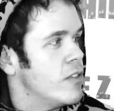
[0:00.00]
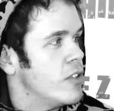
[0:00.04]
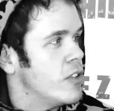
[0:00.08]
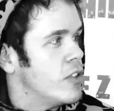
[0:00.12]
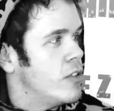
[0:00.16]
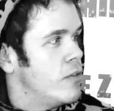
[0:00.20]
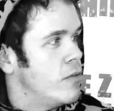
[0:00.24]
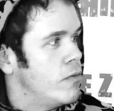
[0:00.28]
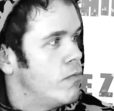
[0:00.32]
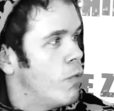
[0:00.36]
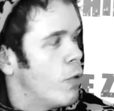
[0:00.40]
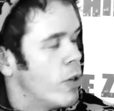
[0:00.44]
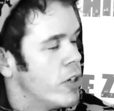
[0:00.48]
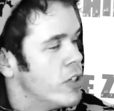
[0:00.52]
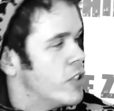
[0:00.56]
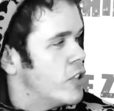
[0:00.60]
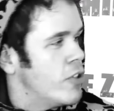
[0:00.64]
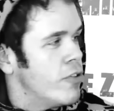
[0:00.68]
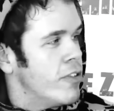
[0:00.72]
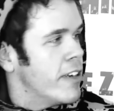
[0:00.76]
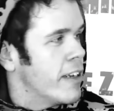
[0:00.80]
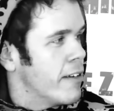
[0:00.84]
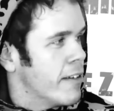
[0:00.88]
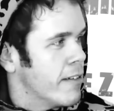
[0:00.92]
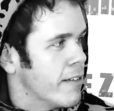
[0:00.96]
weren't
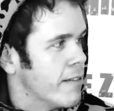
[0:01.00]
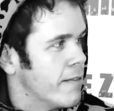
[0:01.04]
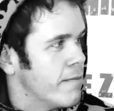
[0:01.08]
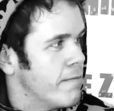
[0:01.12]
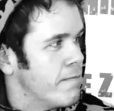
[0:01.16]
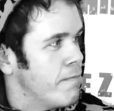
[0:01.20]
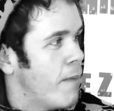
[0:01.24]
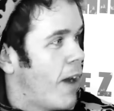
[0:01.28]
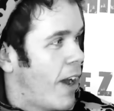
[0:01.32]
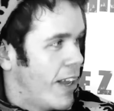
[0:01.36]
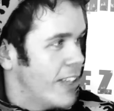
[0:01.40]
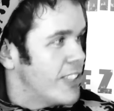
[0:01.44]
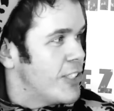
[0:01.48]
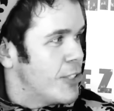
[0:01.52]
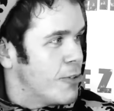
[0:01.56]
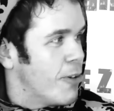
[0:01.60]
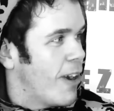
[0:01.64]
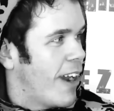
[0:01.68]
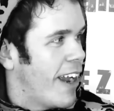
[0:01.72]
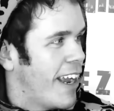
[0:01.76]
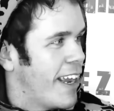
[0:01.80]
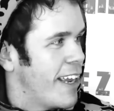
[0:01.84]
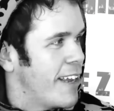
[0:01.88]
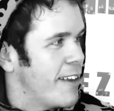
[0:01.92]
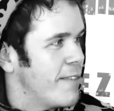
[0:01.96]
doing much,
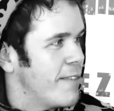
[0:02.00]
right?